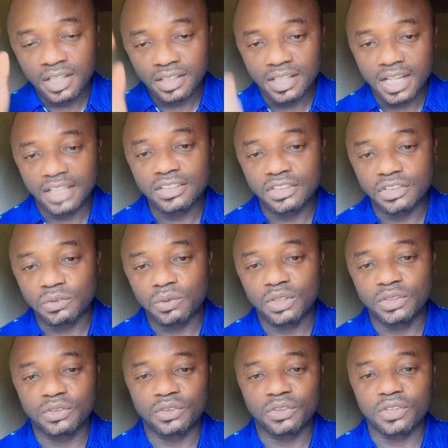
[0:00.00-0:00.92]
that is
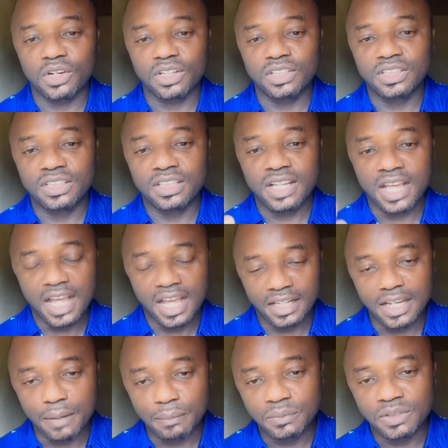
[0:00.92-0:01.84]
what you call the
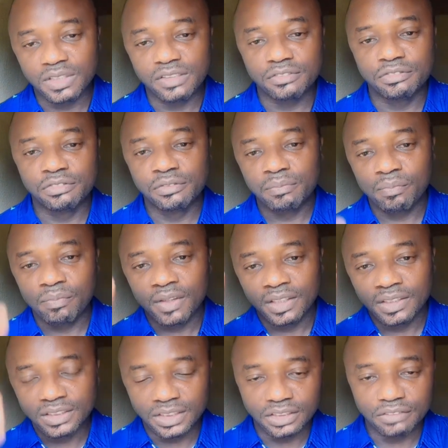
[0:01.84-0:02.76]
adaptive
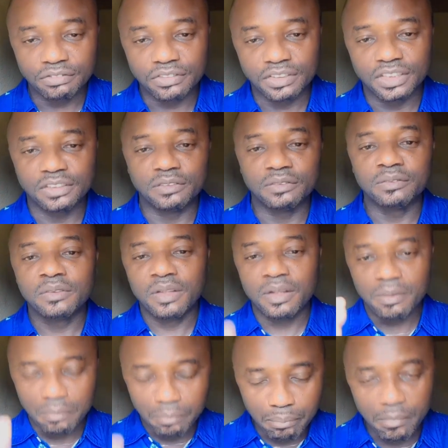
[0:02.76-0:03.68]
shifting
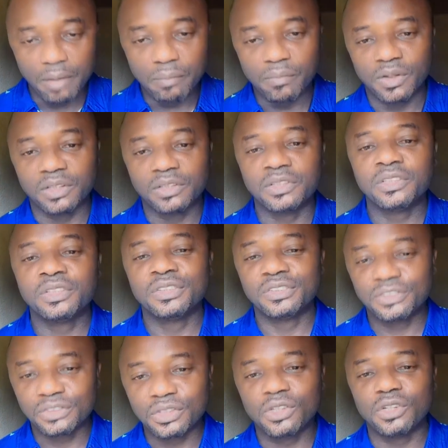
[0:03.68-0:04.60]
memory.
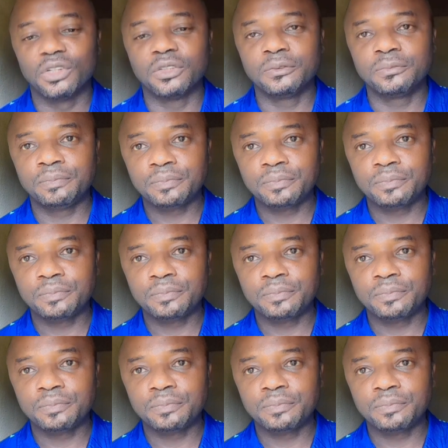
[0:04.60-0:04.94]
So